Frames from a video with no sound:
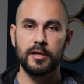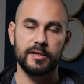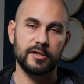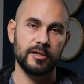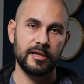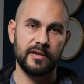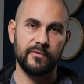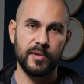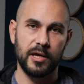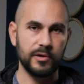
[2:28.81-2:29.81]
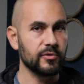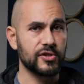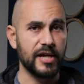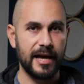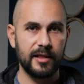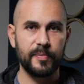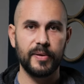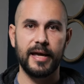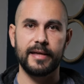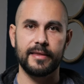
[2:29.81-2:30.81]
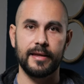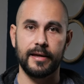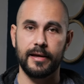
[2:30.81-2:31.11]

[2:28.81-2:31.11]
It's gonna give me a huge help, and